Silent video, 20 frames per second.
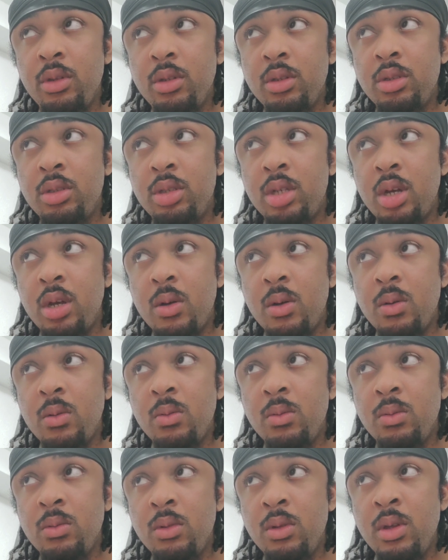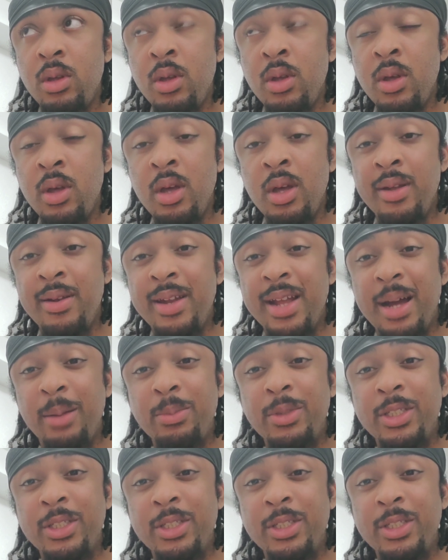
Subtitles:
So I'm